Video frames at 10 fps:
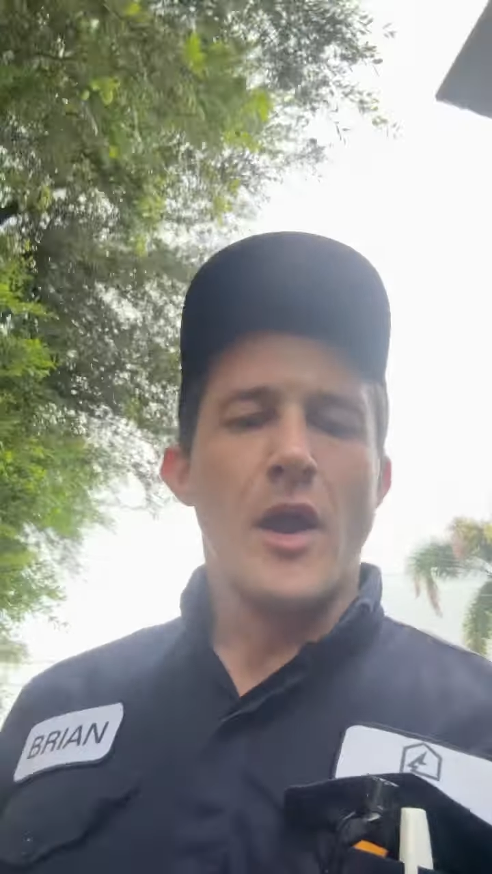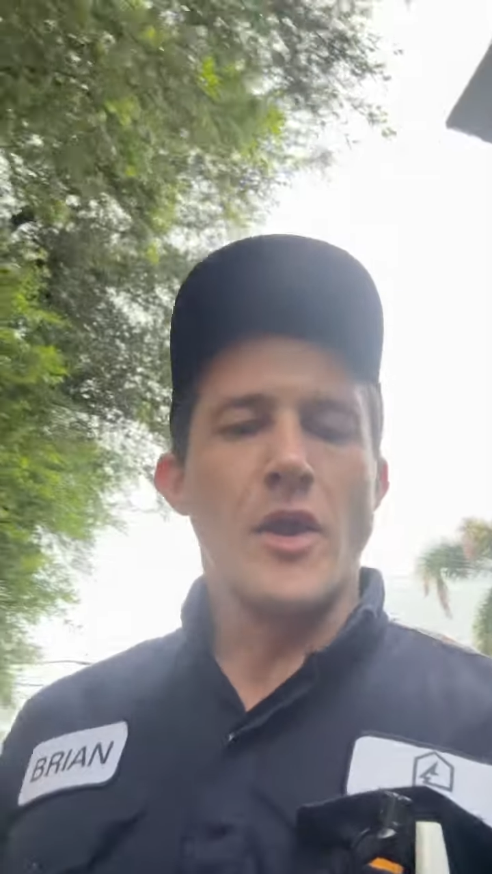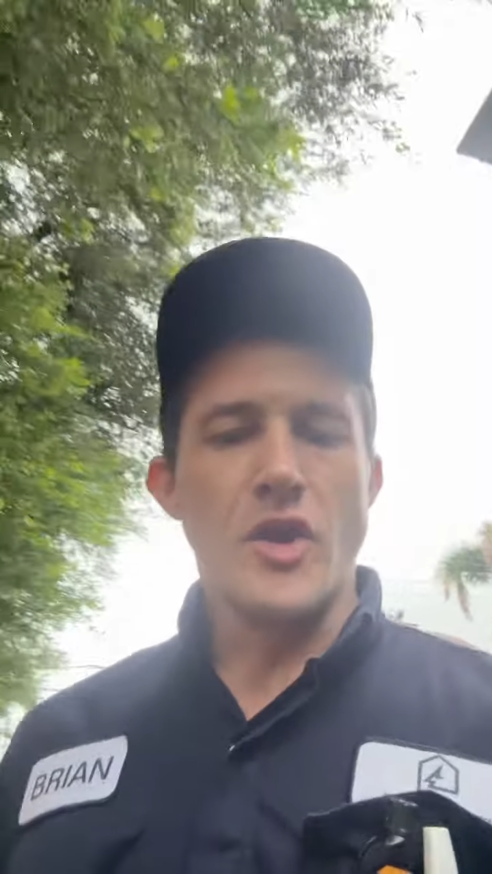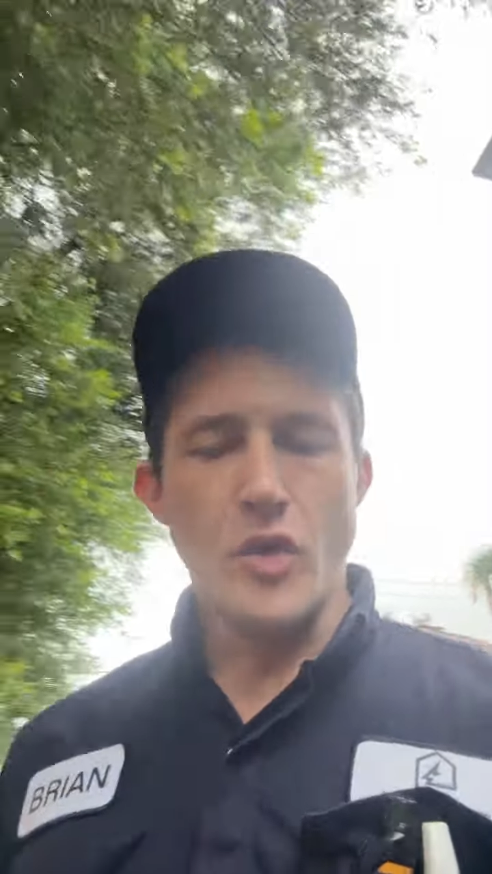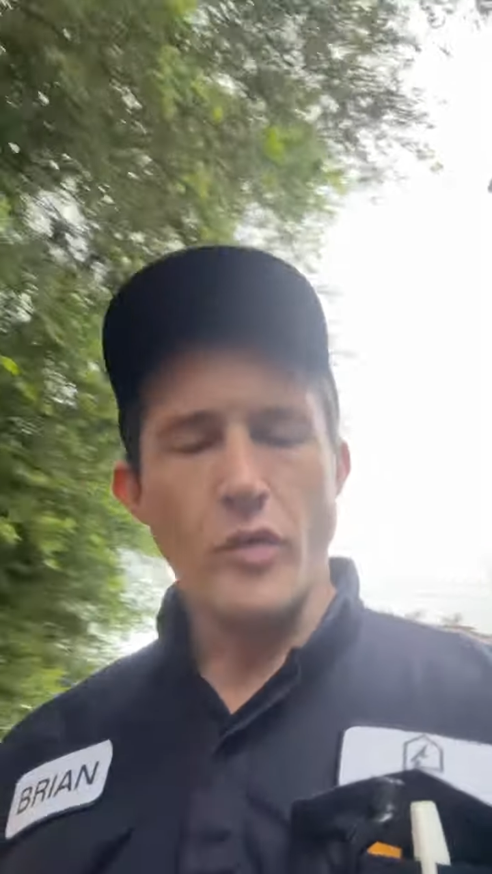
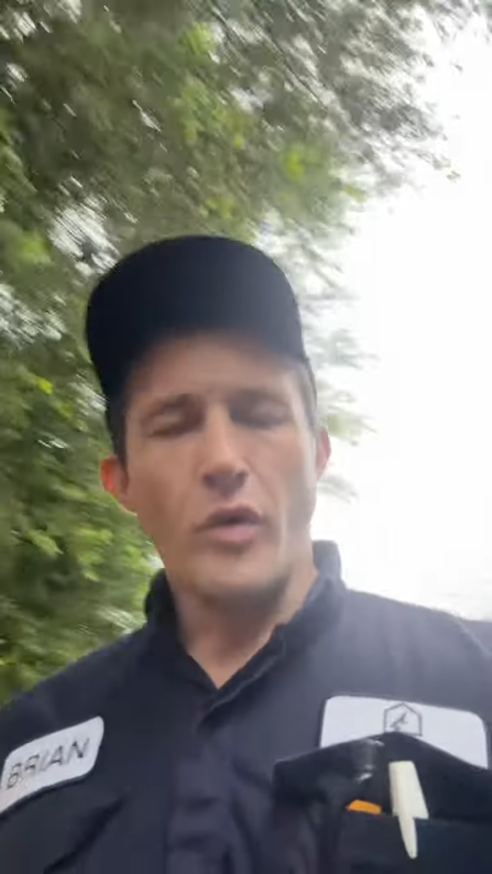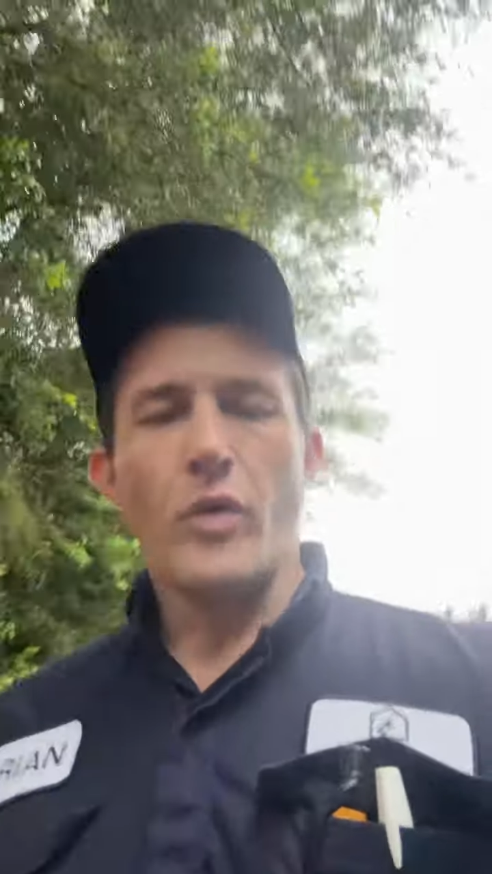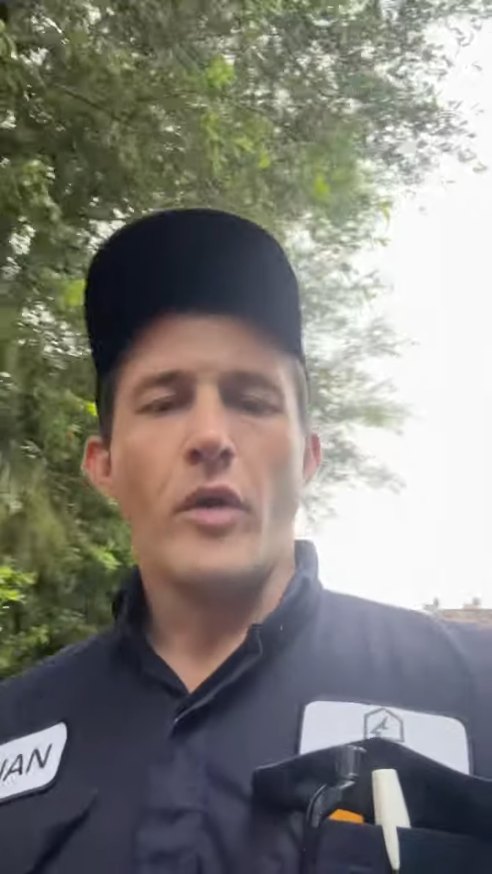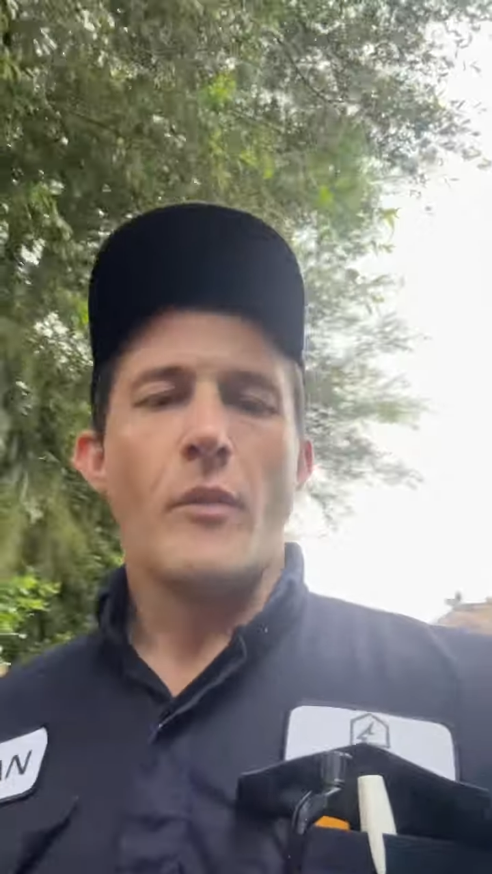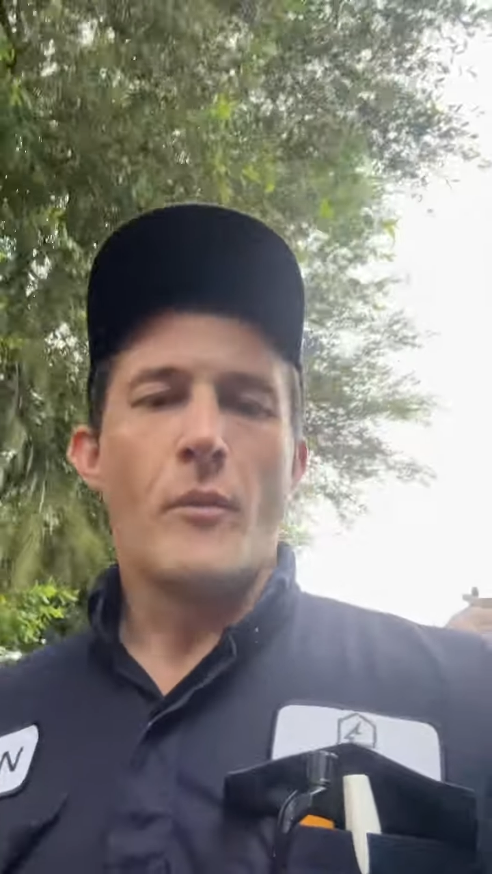You
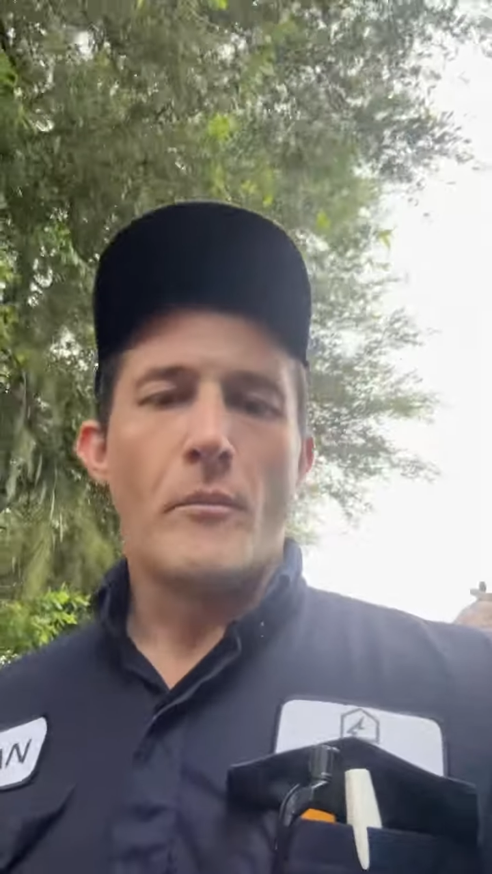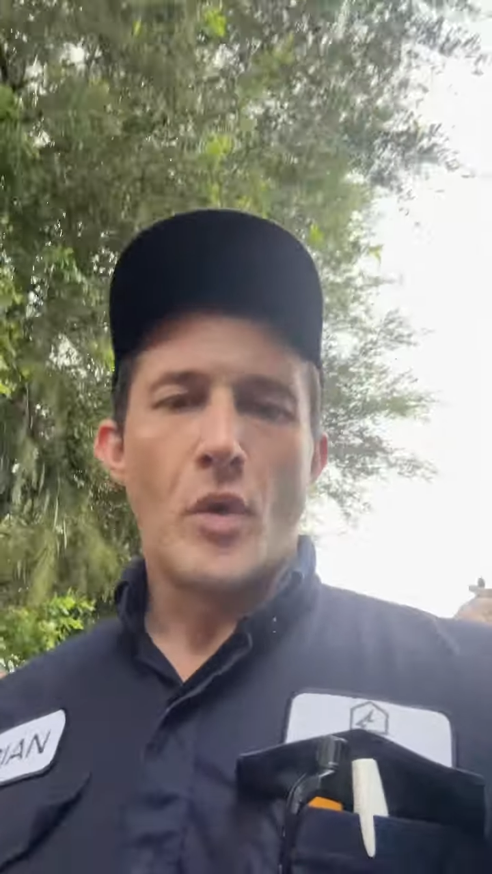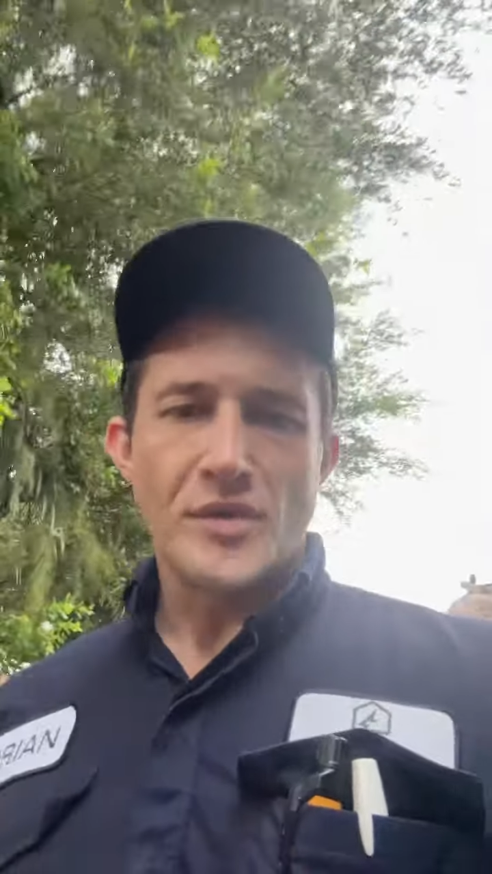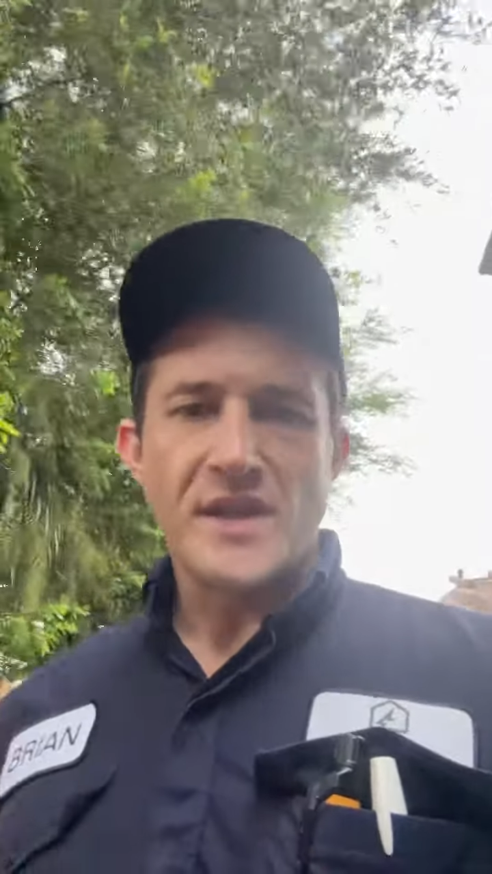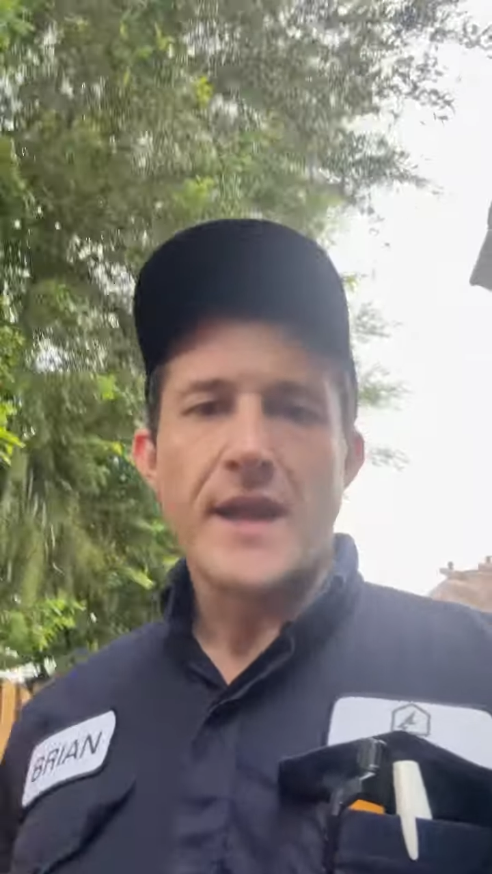will most